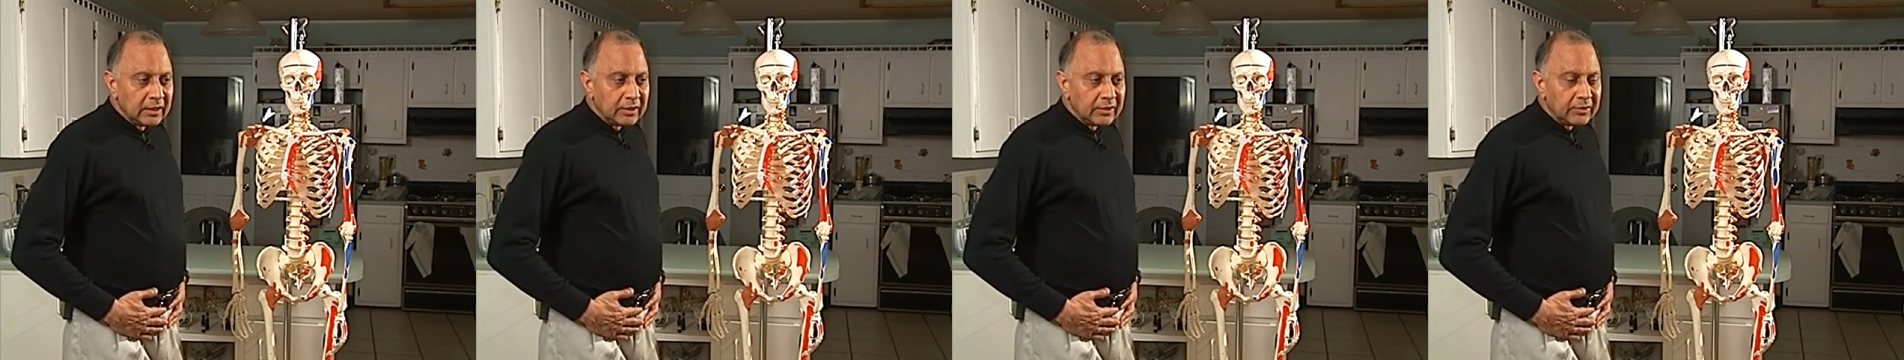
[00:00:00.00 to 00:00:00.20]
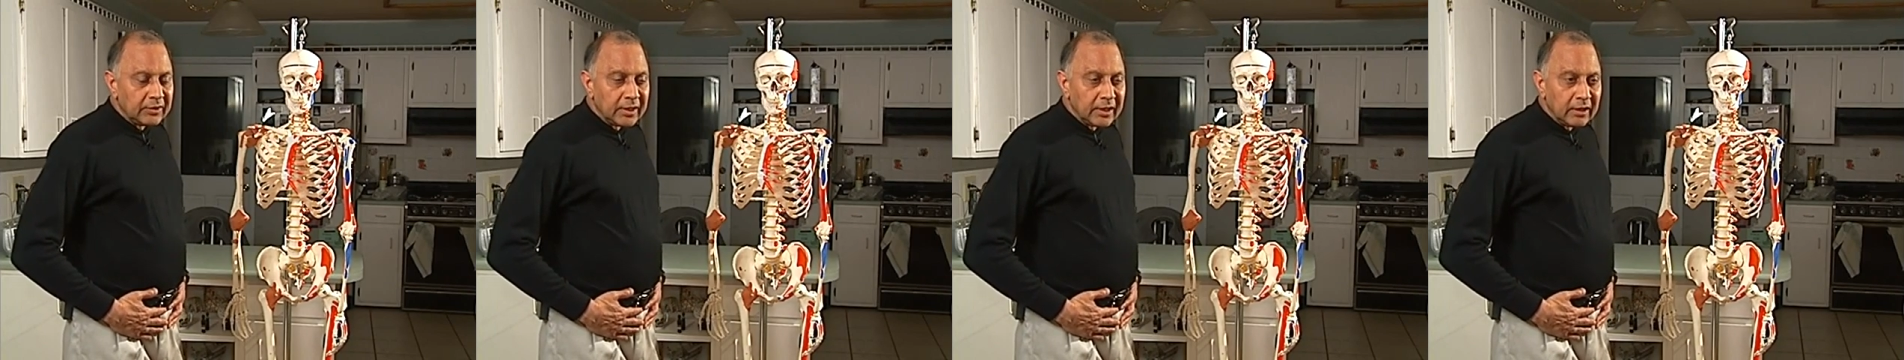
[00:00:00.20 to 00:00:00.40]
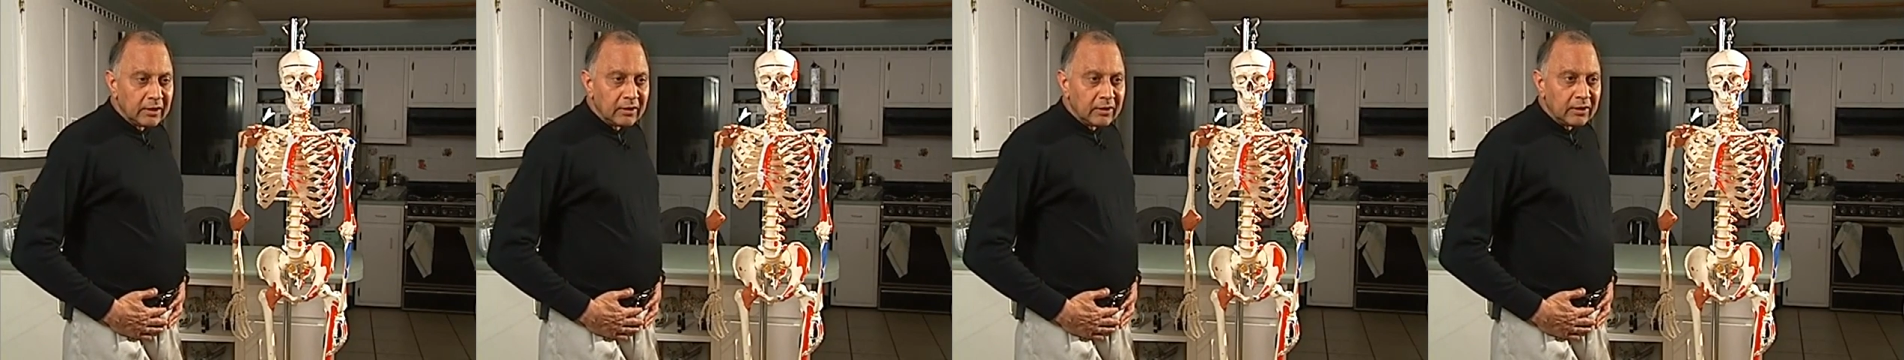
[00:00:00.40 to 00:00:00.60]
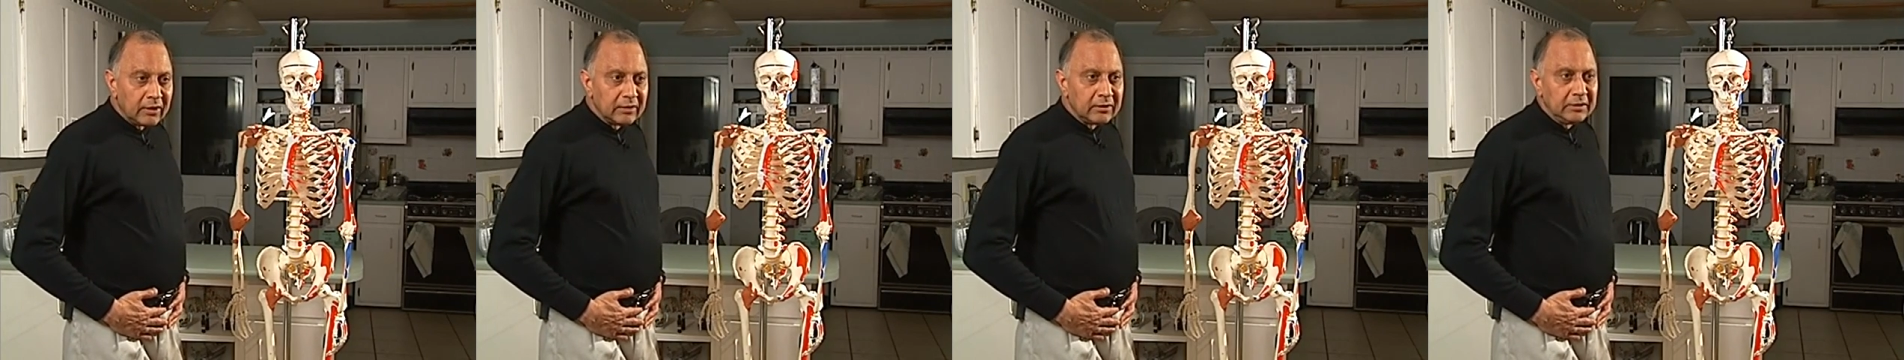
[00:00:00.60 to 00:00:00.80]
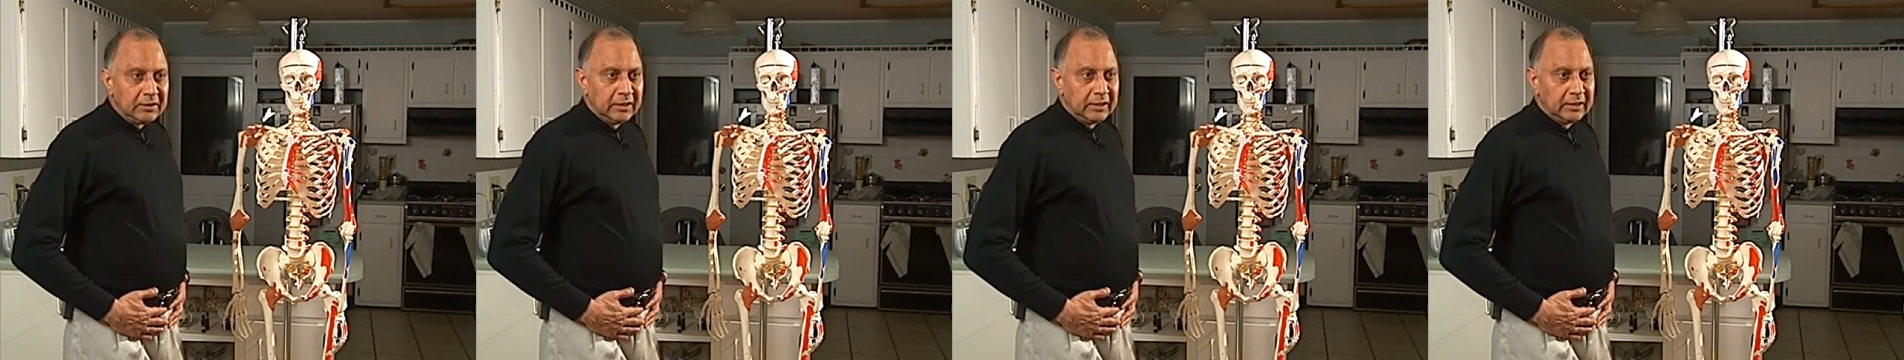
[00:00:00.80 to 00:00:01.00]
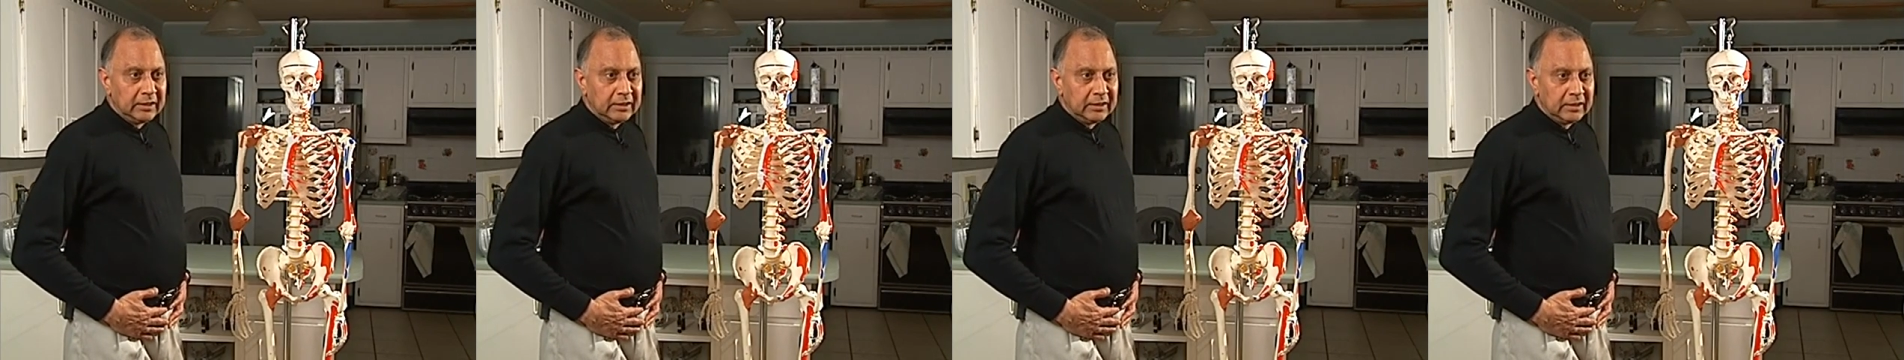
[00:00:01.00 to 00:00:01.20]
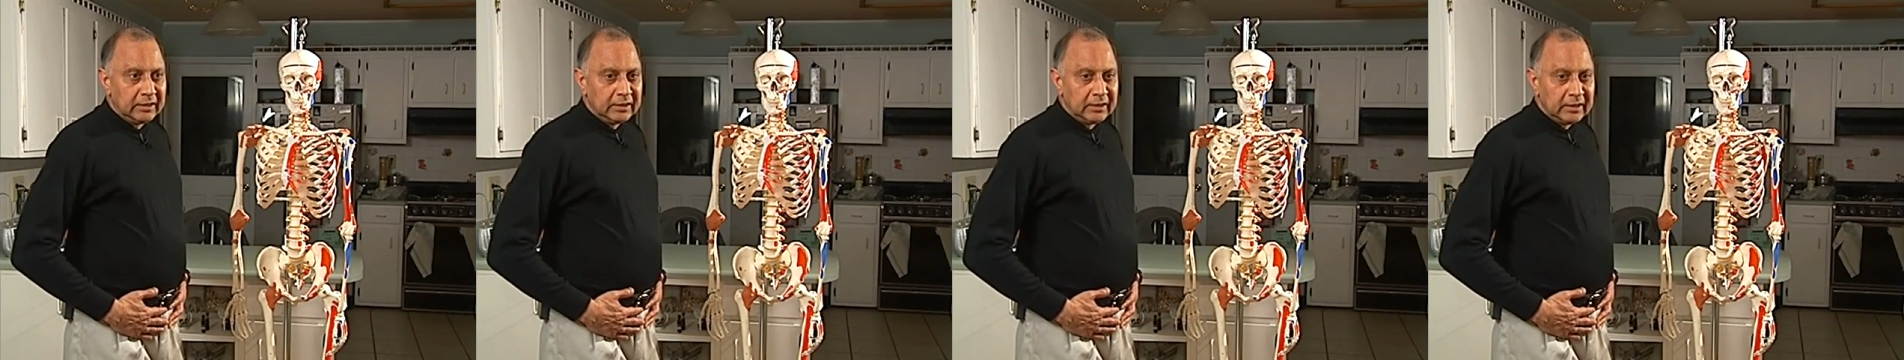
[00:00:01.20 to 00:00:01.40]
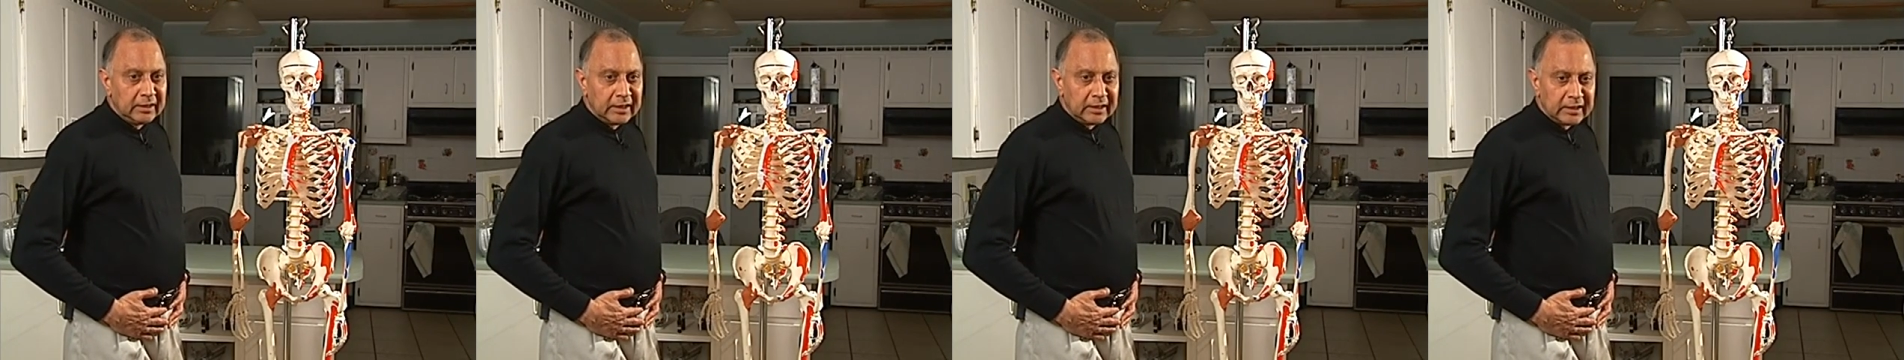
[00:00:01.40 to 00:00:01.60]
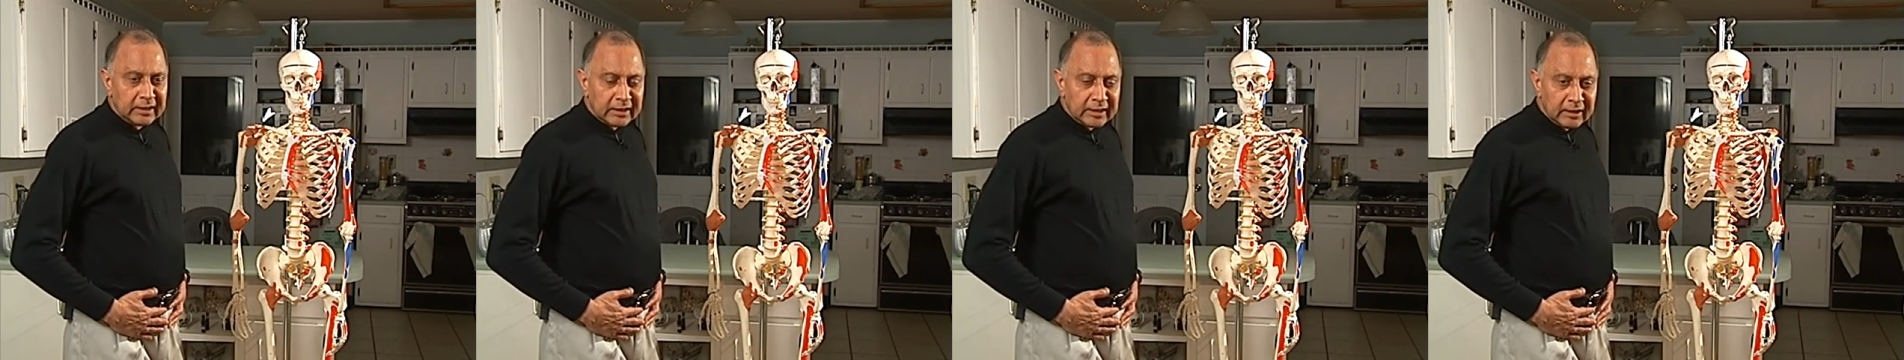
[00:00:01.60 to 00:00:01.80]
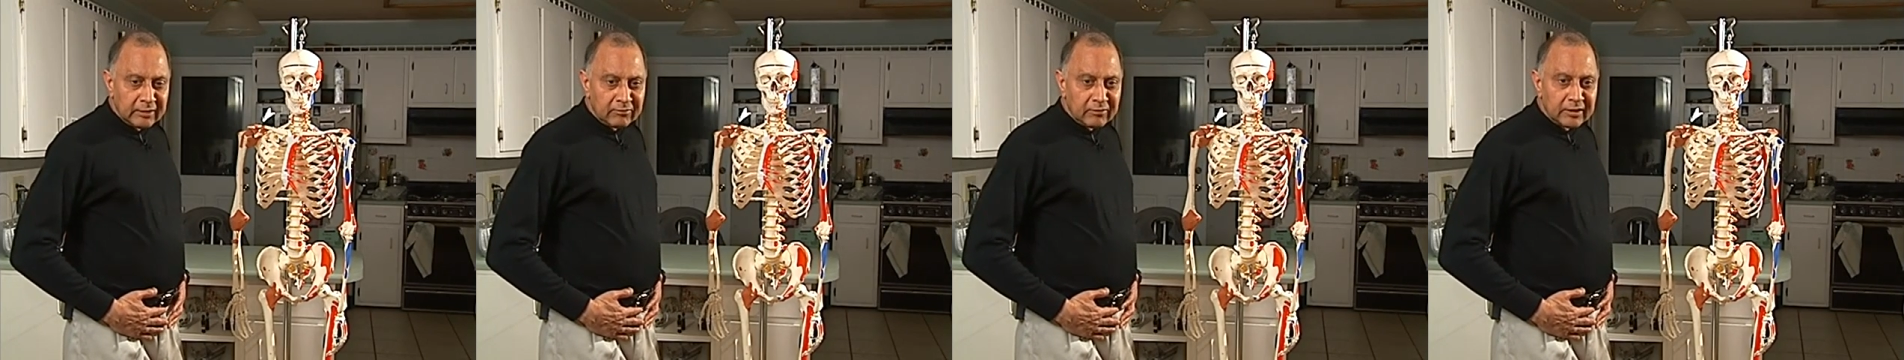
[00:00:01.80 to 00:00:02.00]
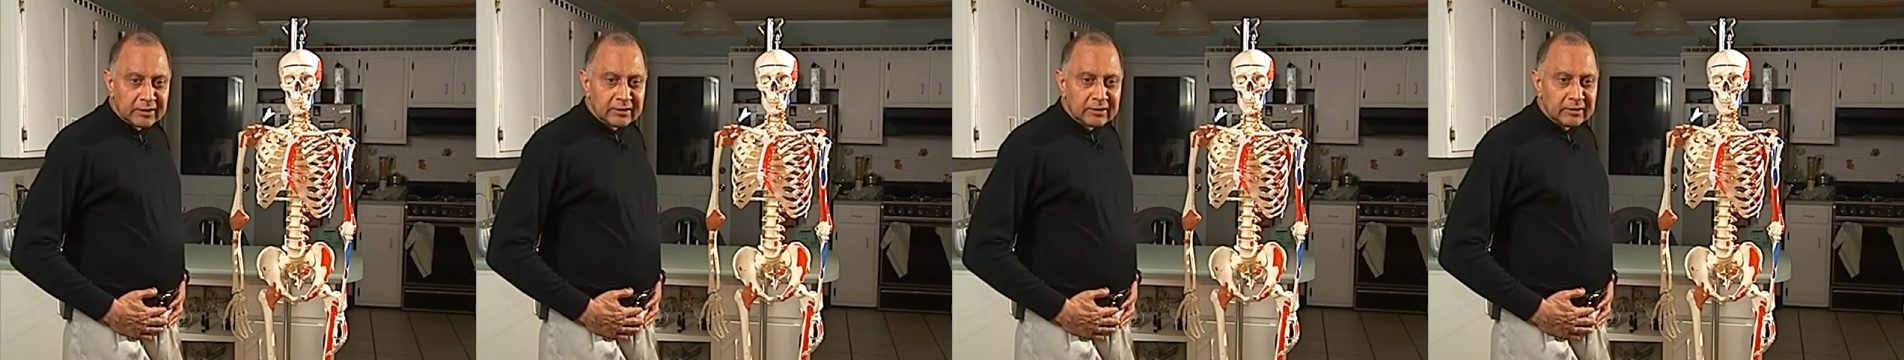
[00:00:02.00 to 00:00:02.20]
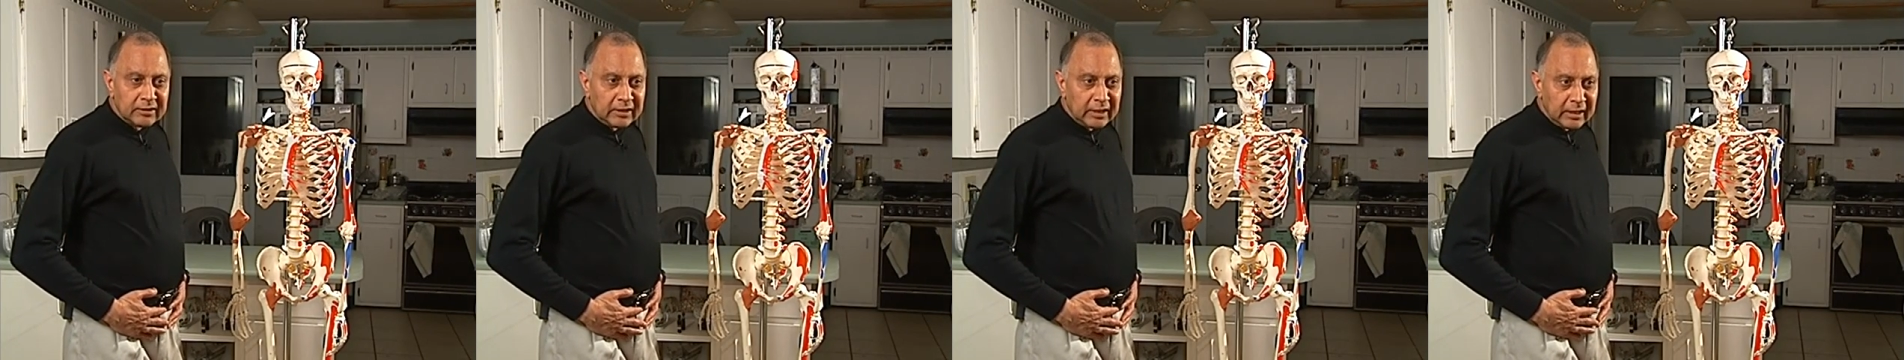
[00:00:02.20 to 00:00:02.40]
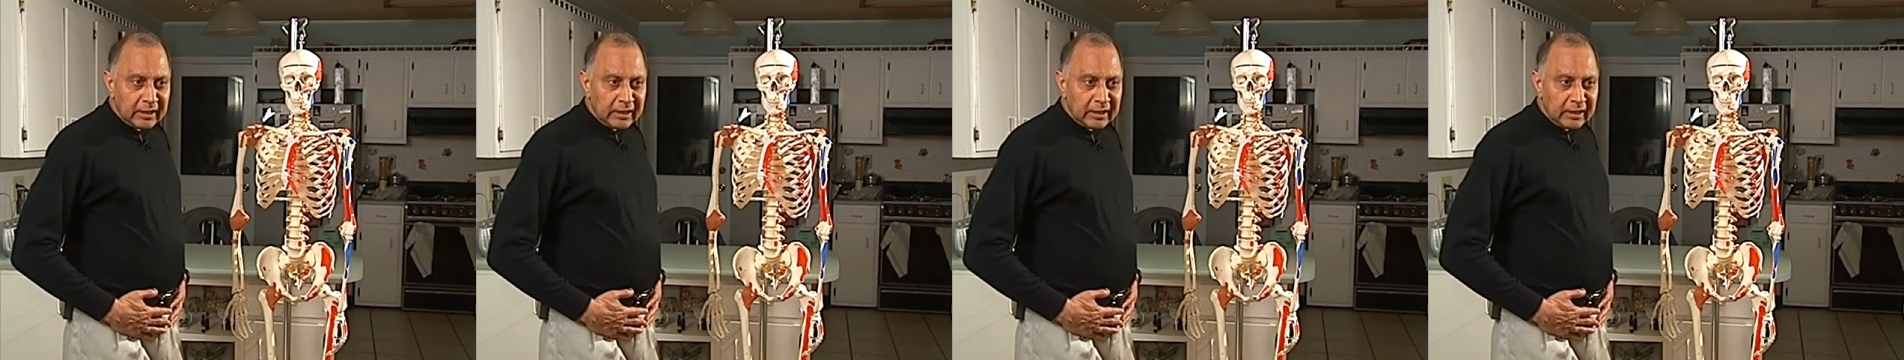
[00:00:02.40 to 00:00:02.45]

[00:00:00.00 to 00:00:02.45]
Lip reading: they all can give us